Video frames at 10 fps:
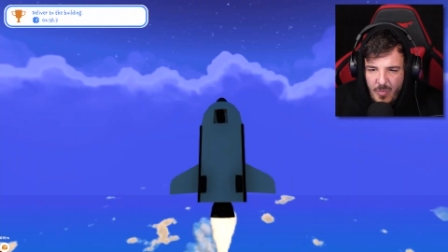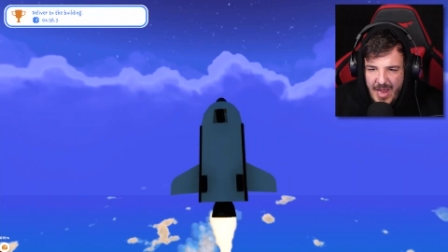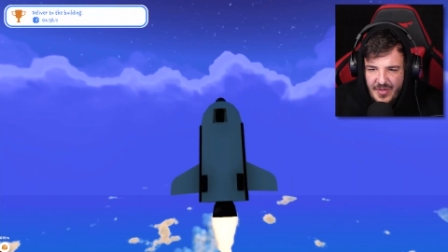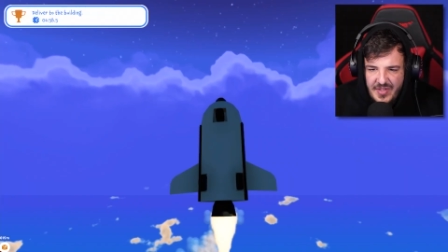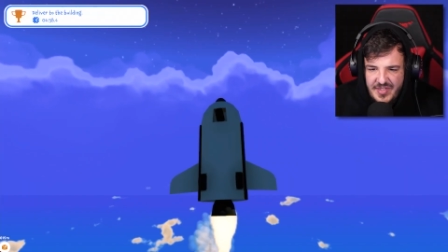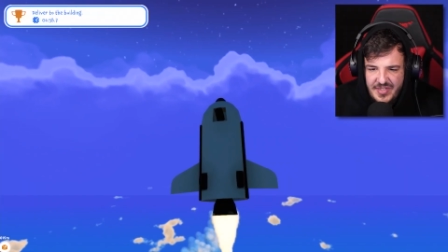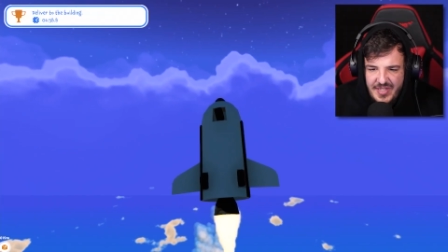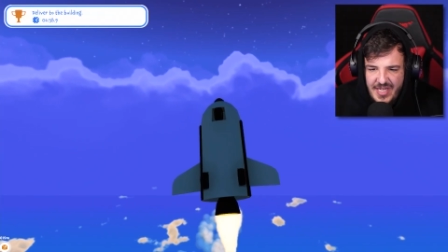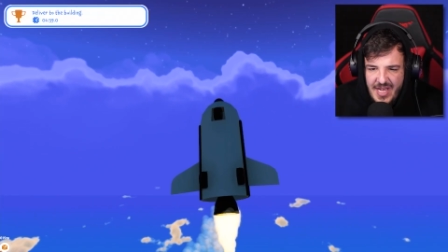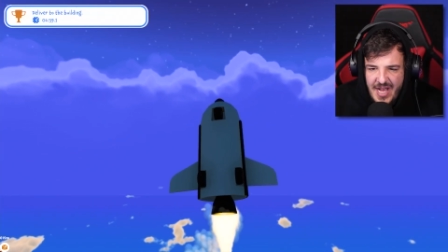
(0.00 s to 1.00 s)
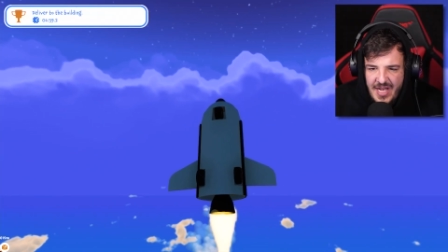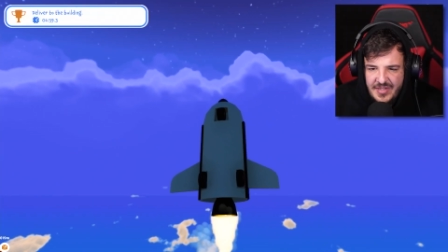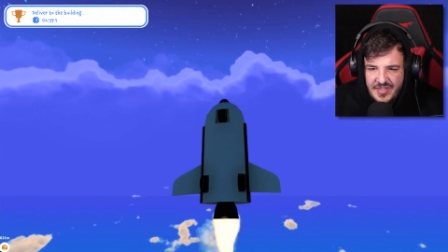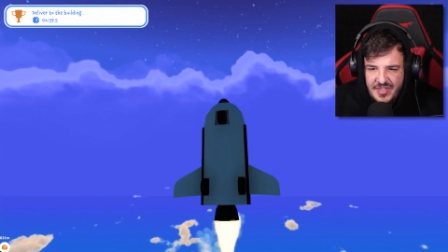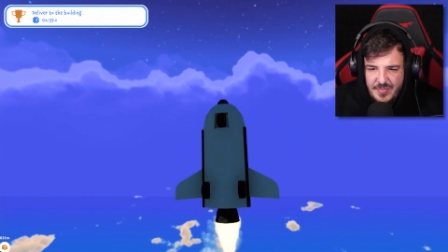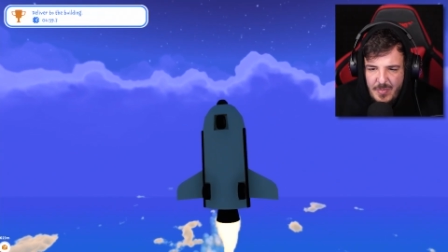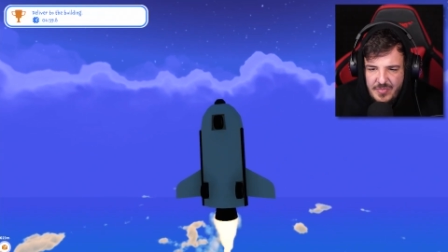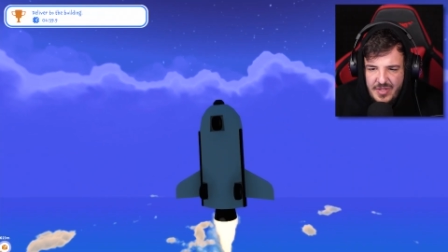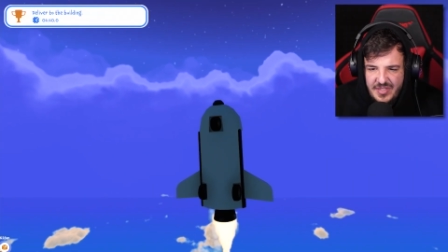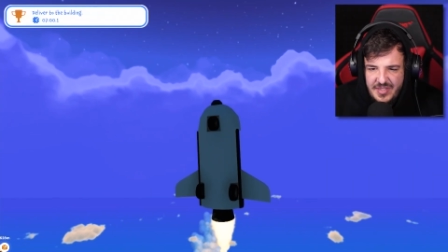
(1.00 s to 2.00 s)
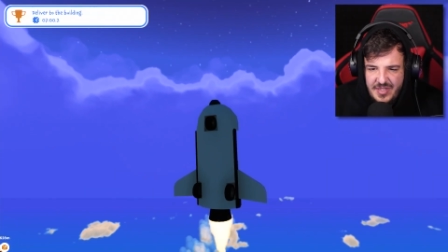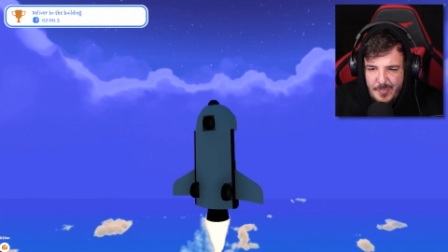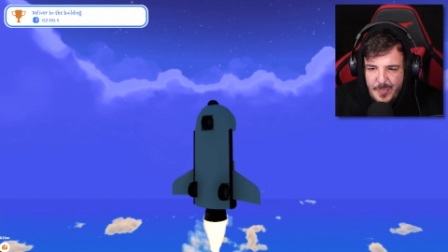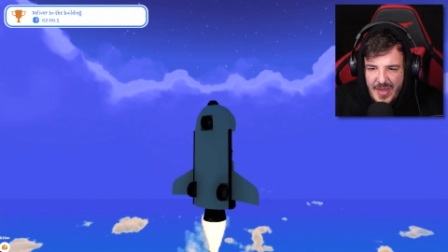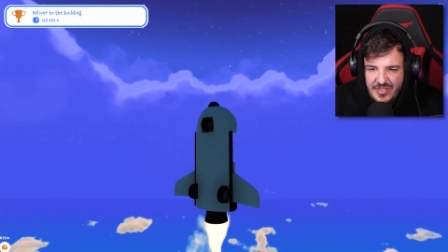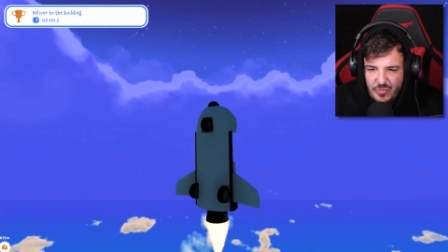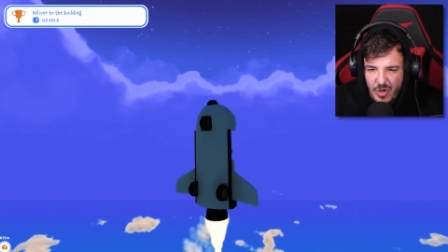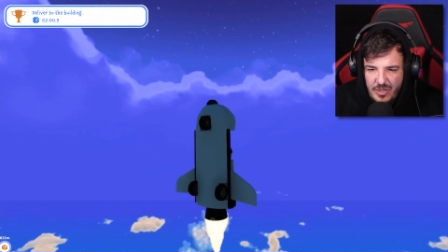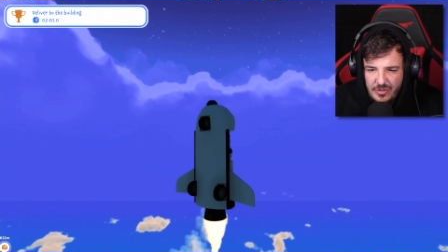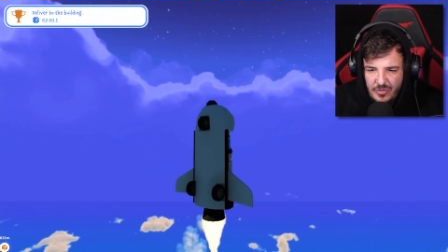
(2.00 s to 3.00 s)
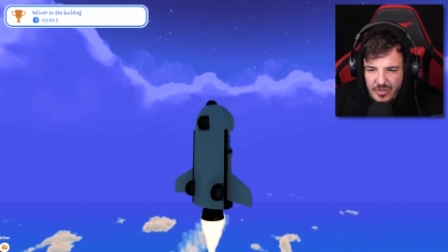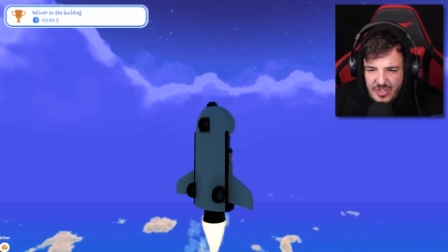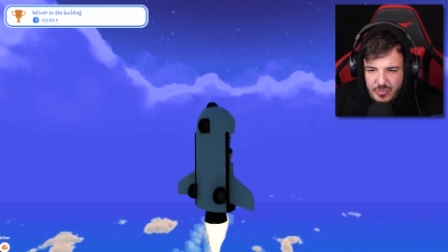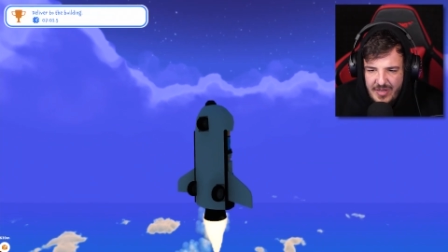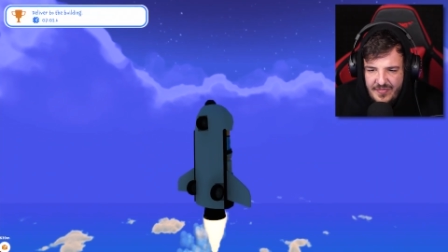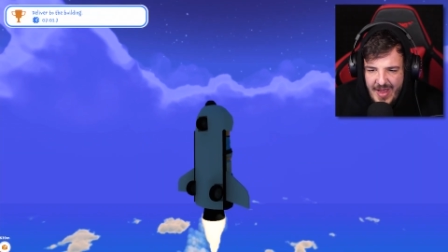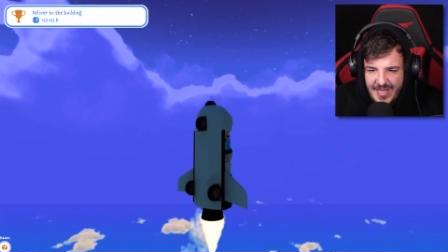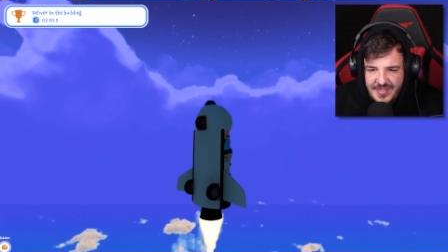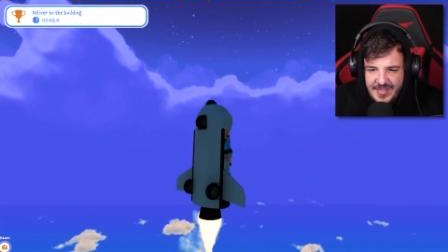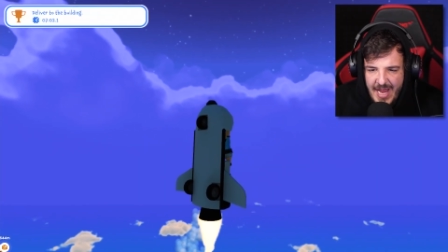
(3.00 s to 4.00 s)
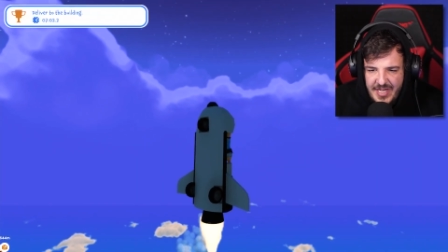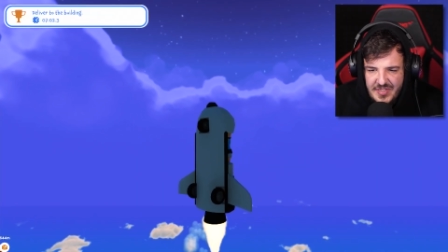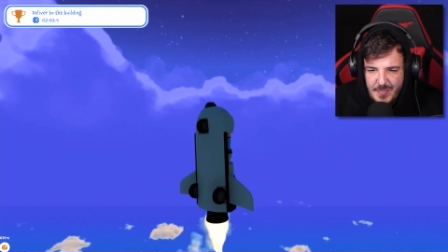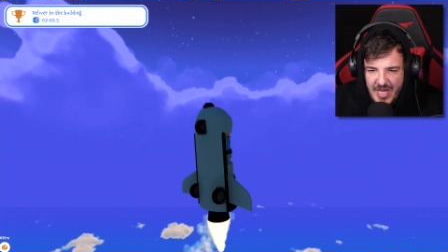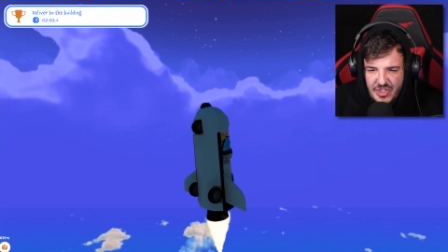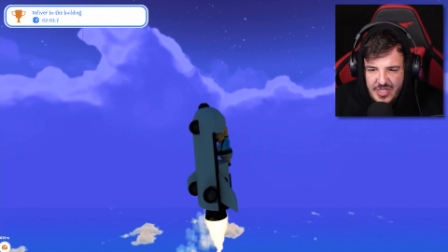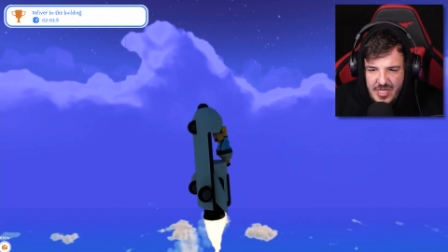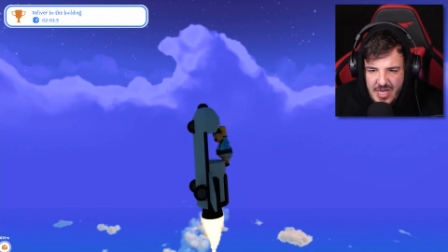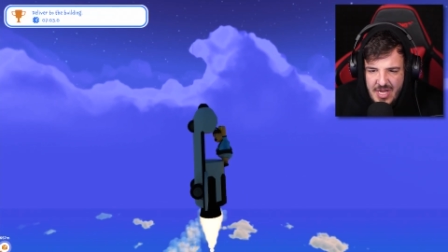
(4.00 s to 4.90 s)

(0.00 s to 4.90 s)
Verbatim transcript: Wow, this is the uh, this this is the best rocket launch we have had to date, Smashing.